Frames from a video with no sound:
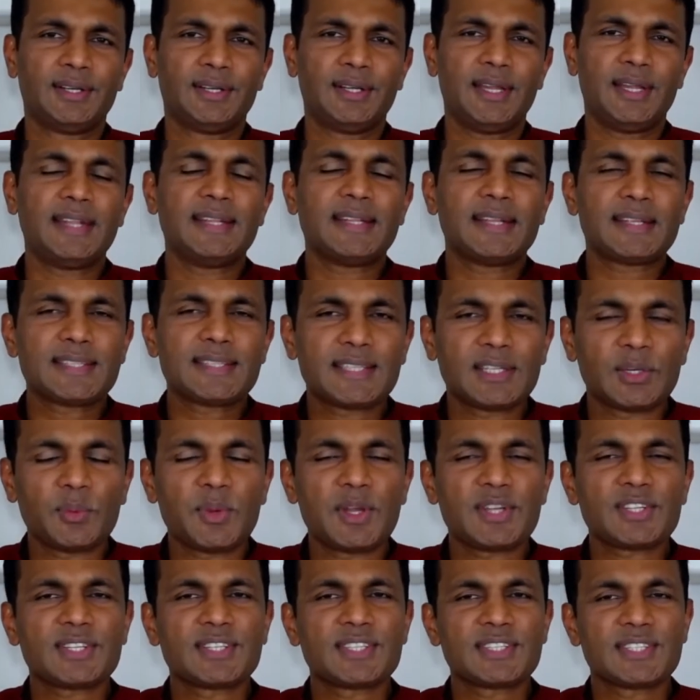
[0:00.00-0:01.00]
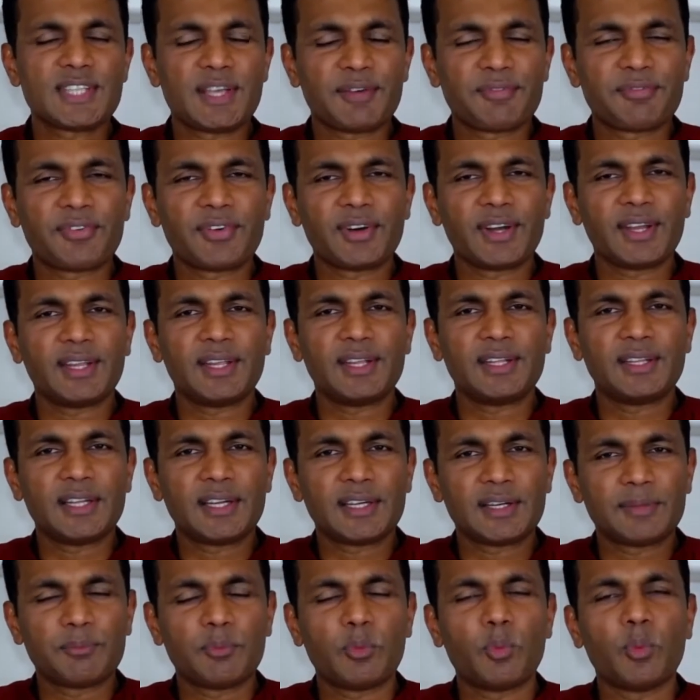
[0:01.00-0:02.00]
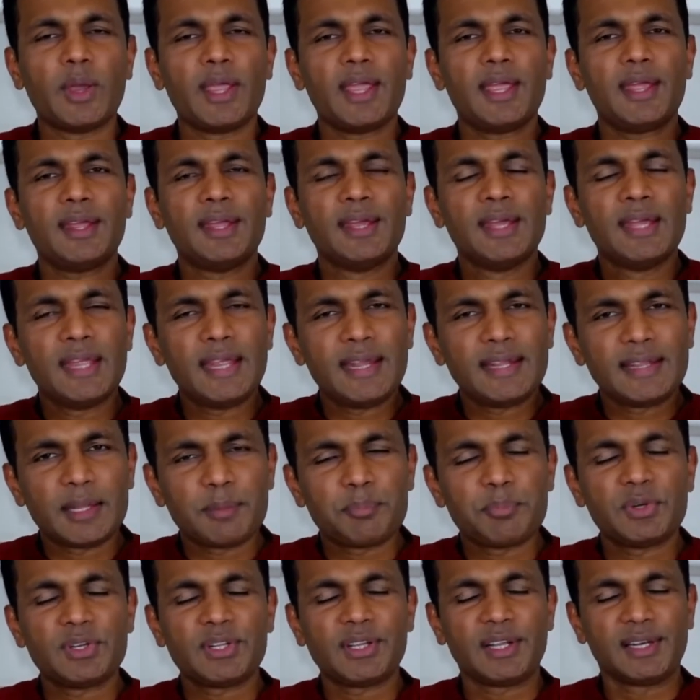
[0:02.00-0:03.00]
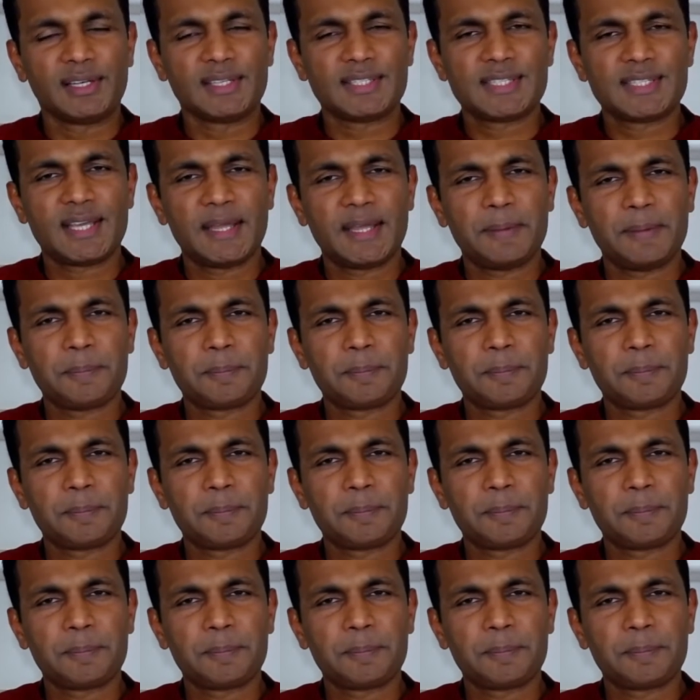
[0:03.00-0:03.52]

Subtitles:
in that situation suffering in that way, in that particular time.